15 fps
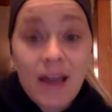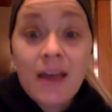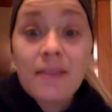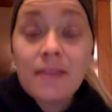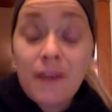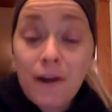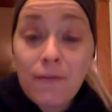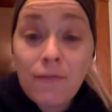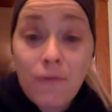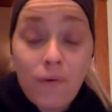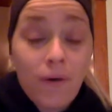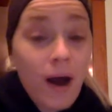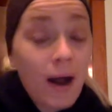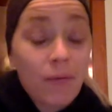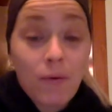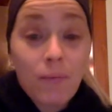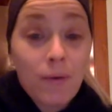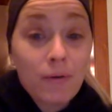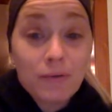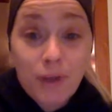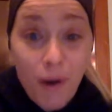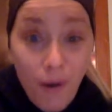Therefore, I will
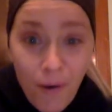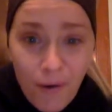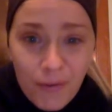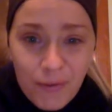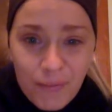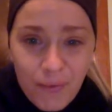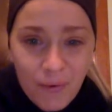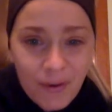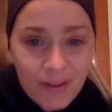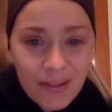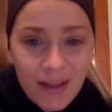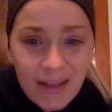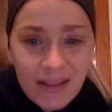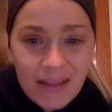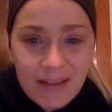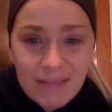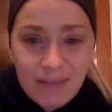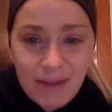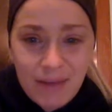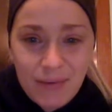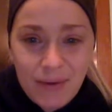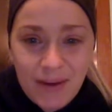boast all the more gladly in
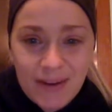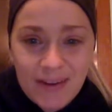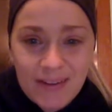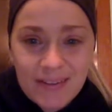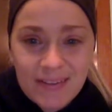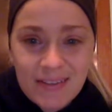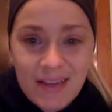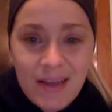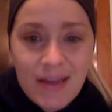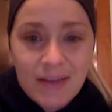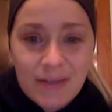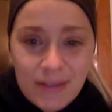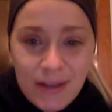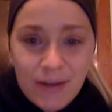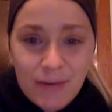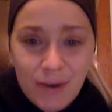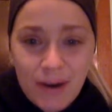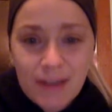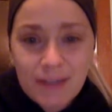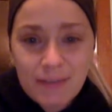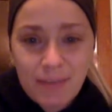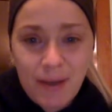my weakness, so that
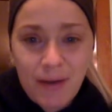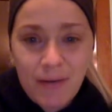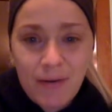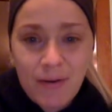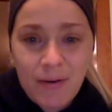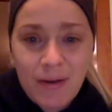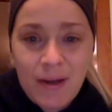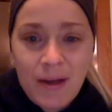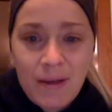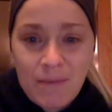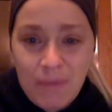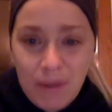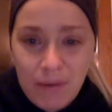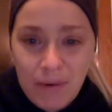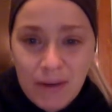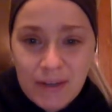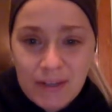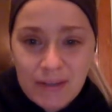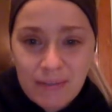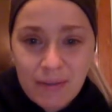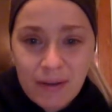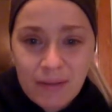Christ's power may rest
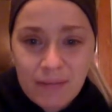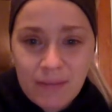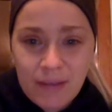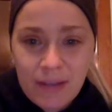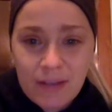upon me."